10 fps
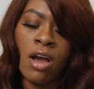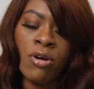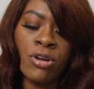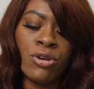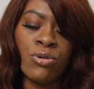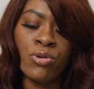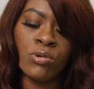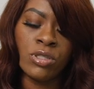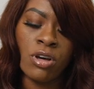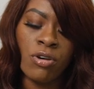our
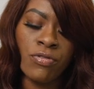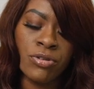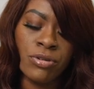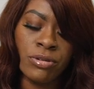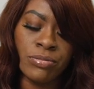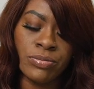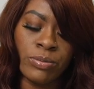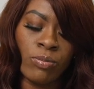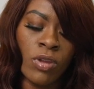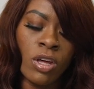cuticle softener.
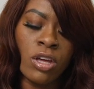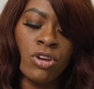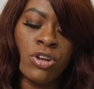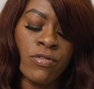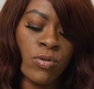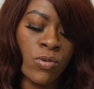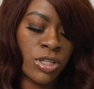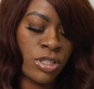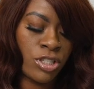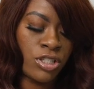You never want
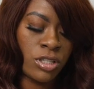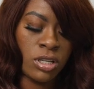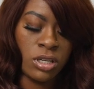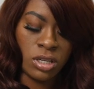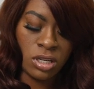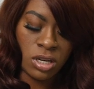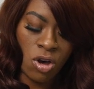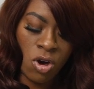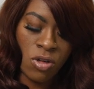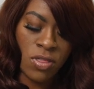to touch it
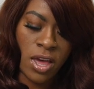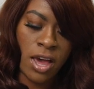on the